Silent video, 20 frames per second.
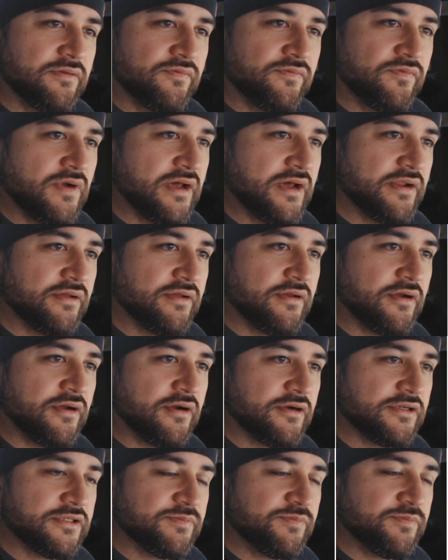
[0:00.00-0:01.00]
Ronald
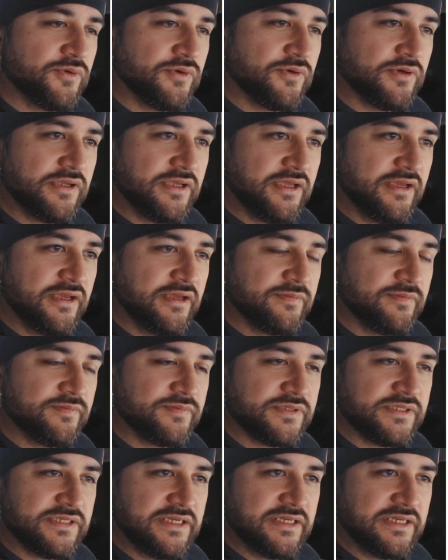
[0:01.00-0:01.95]
Hart's Board Games,